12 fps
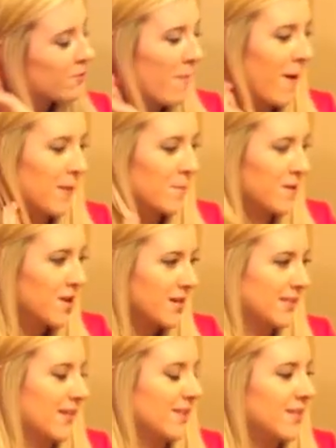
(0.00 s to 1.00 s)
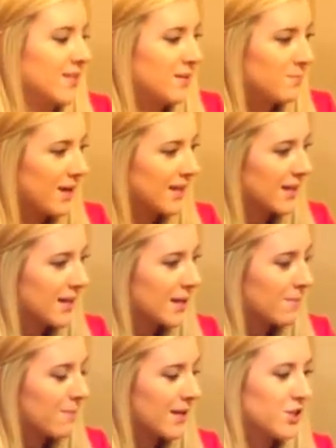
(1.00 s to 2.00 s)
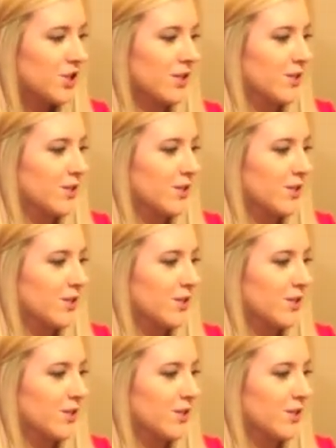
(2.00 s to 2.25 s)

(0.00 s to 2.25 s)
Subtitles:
about the book is that they didn't make any mention